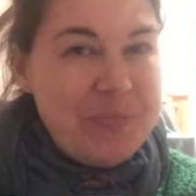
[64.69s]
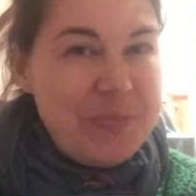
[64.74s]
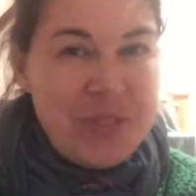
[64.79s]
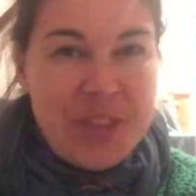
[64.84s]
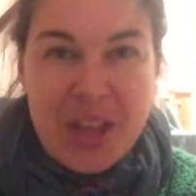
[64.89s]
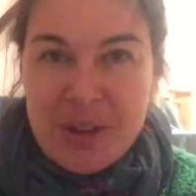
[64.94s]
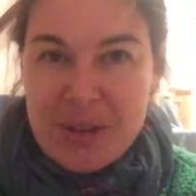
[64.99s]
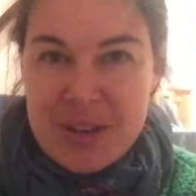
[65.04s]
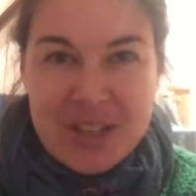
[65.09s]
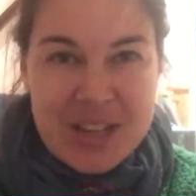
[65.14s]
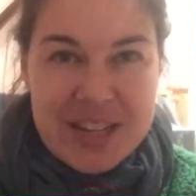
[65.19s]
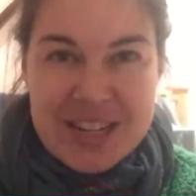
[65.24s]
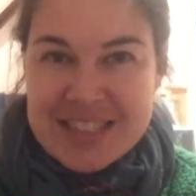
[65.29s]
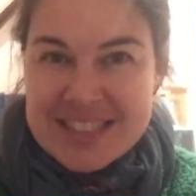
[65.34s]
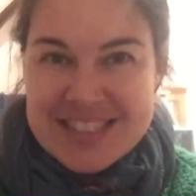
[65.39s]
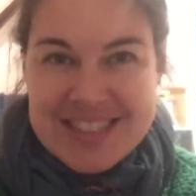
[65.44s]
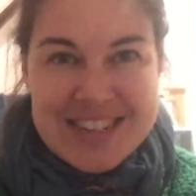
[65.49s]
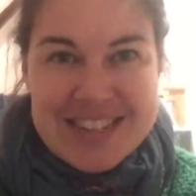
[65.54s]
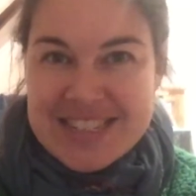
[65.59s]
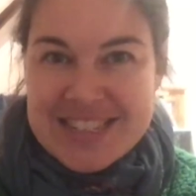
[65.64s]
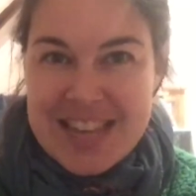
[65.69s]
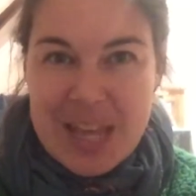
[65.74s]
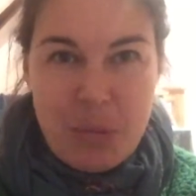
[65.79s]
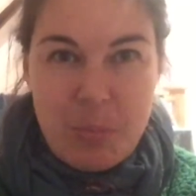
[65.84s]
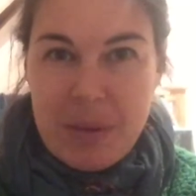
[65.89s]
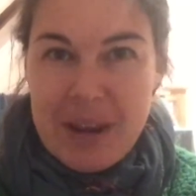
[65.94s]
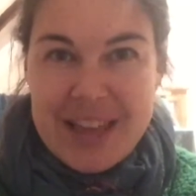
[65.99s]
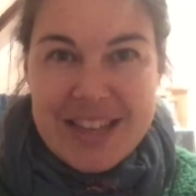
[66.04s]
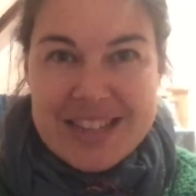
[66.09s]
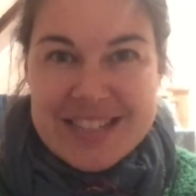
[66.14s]
No learning is going to
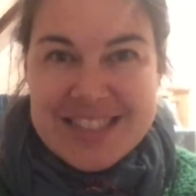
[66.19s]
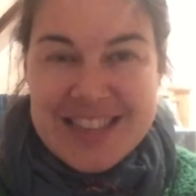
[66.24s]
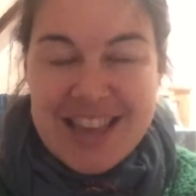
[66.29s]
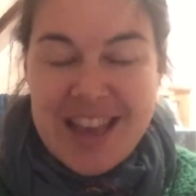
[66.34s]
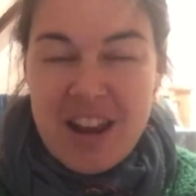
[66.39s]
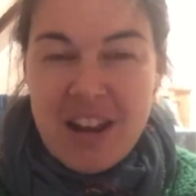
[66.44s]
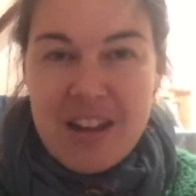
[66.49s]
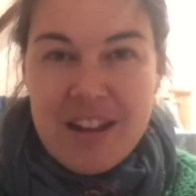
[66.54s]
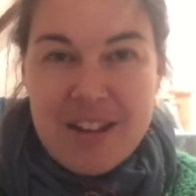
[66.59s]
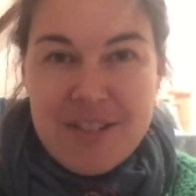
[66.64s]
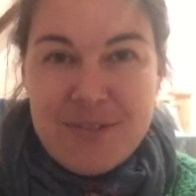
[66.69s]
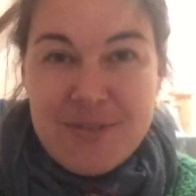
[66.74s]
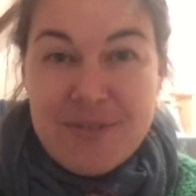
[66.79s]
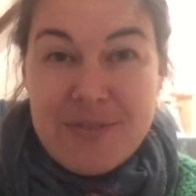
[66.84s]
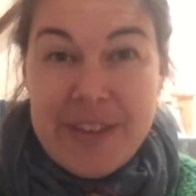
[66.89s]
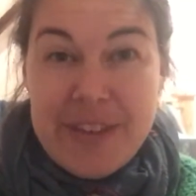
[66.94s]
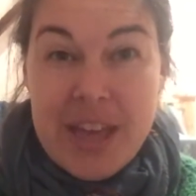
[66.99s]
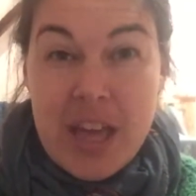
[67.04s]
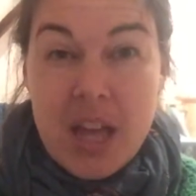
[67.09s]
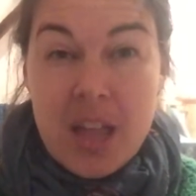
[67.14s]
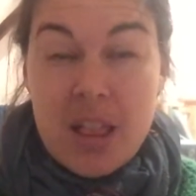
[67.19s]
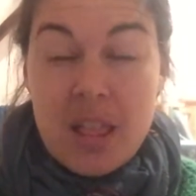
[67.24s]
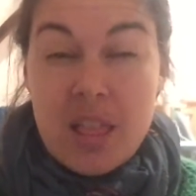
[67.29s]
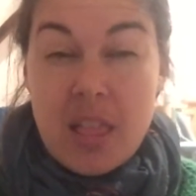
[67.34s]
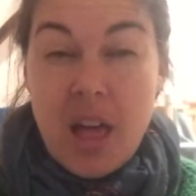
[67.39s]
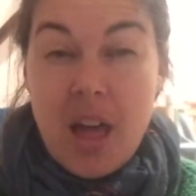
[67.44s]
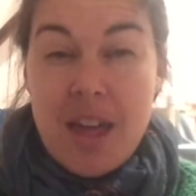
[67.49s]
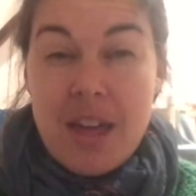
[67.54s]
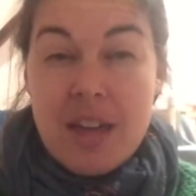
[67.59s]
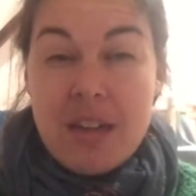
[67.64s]
take place. And I feel
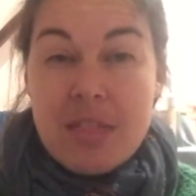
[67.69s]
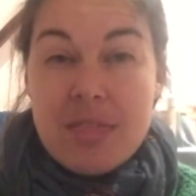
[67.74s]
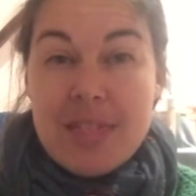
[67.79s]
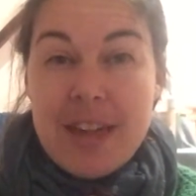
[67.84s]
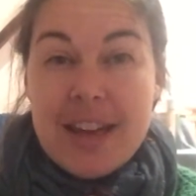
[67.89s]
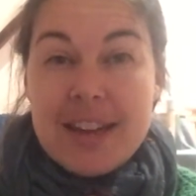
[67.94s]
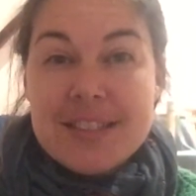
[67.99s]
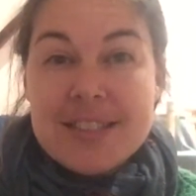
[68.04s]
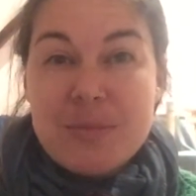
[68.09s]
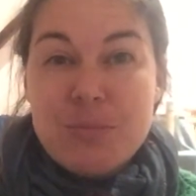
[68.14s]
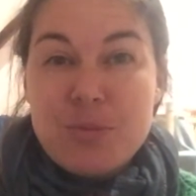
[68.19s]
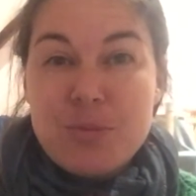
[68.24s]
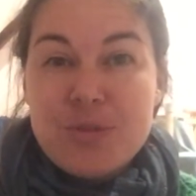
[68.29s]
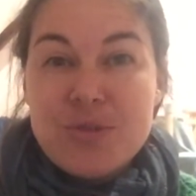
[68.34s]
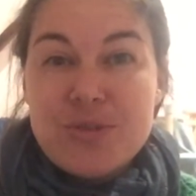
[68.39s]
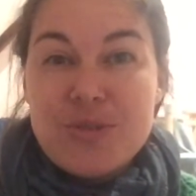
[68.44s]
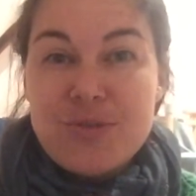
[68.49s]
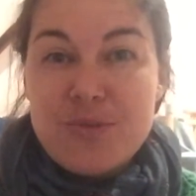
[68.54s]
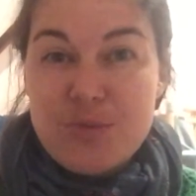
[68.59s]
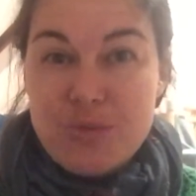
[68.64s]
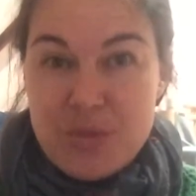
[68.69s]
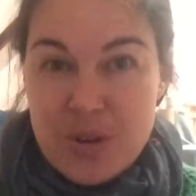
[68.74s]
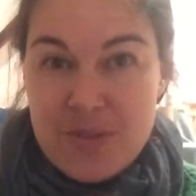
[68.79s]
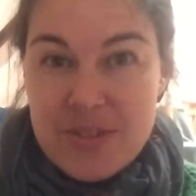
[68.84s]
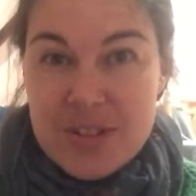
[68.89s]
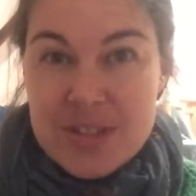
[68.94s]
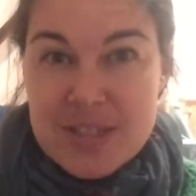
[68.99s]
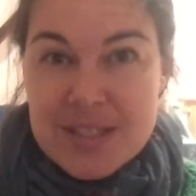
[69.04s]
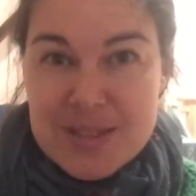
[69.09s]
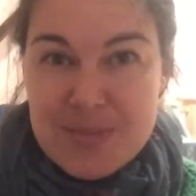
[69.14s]
like that's important for all
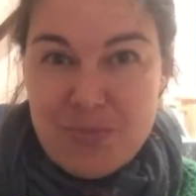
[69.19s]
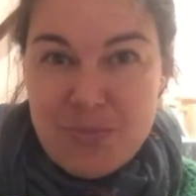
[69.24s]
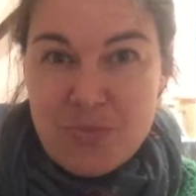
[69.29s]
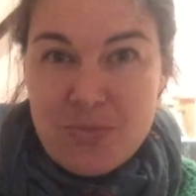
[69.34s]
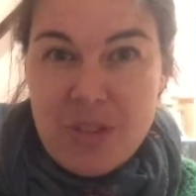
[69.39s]
of us.